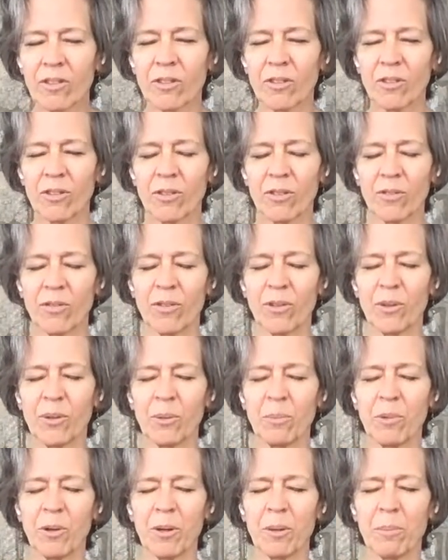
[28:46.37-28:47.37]
Just a
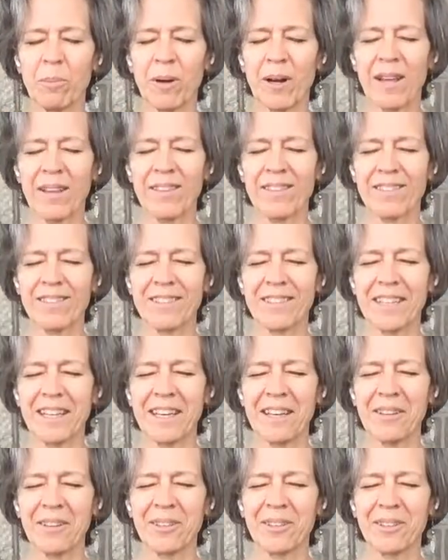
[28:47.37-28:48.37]
few more breaths
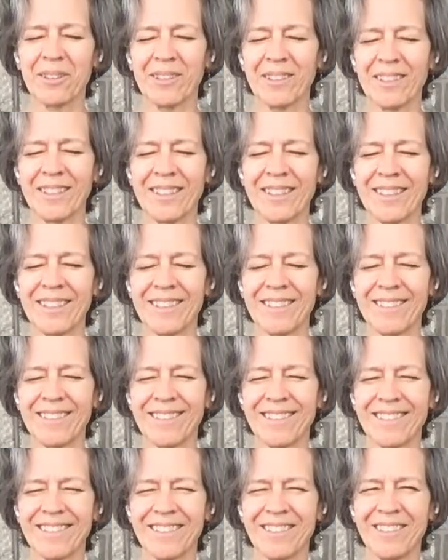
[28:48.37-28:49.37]
together in this
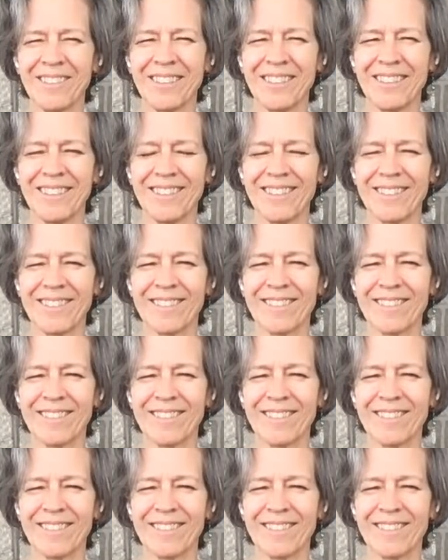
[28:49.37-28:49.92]
stillness.